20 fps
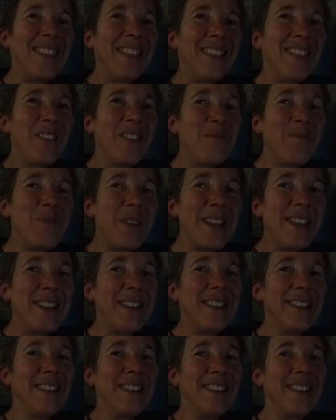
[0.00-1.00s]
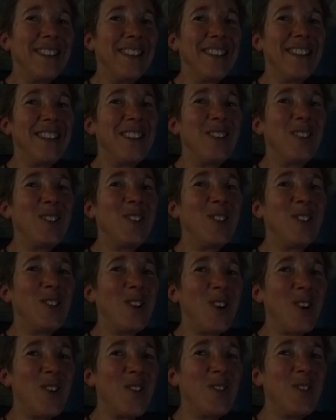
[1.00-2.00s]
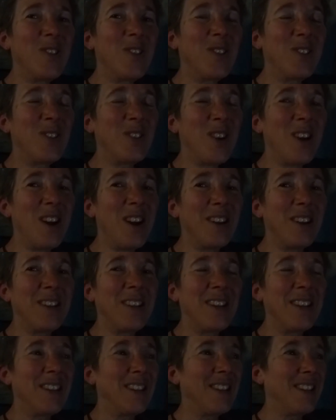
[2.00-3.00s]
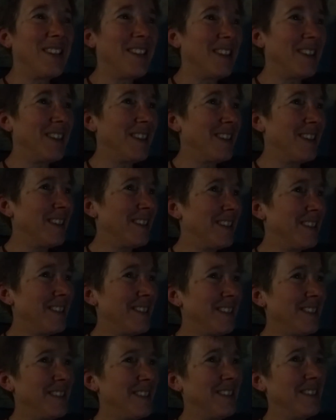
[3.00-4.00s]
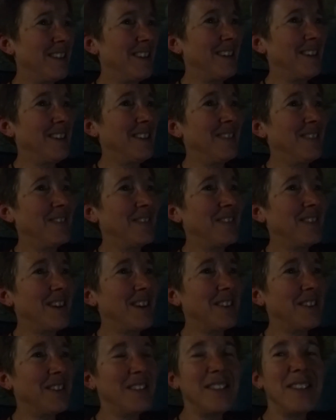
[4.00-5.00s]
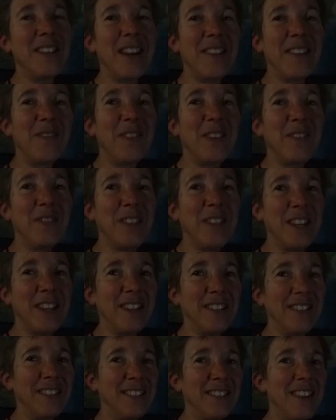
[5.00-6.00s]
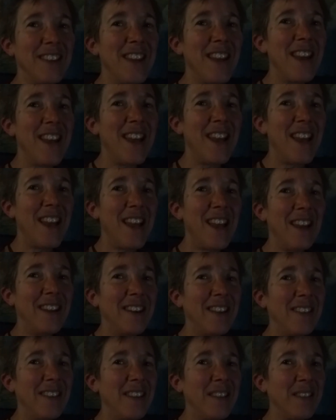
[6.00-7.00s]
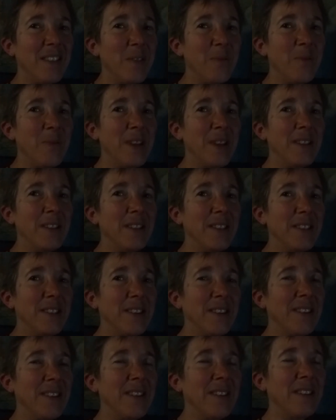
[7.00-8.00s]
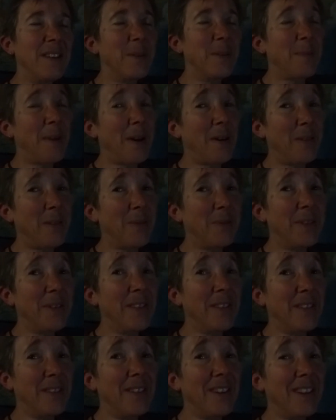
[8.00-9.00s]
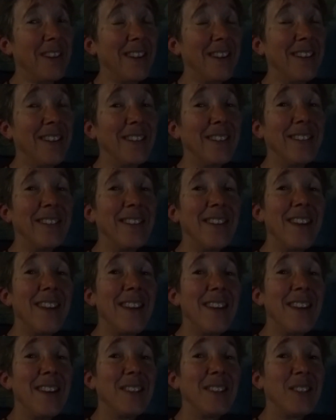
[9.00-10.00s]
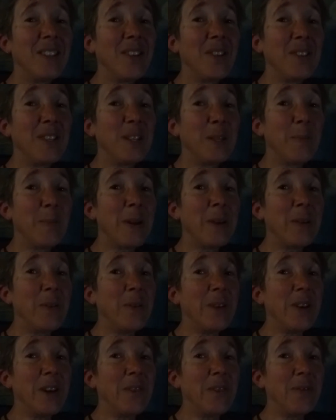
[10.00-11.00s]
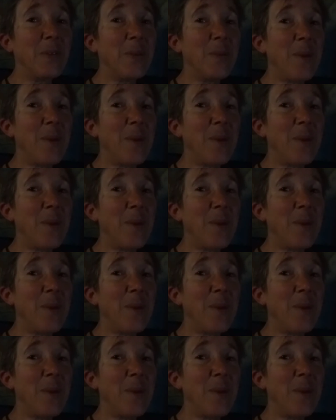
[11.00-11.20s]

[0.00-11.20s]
The wind is so strong. It's, gosh, 9:15, and I think the wind started at about 3:30. So this has been going on for a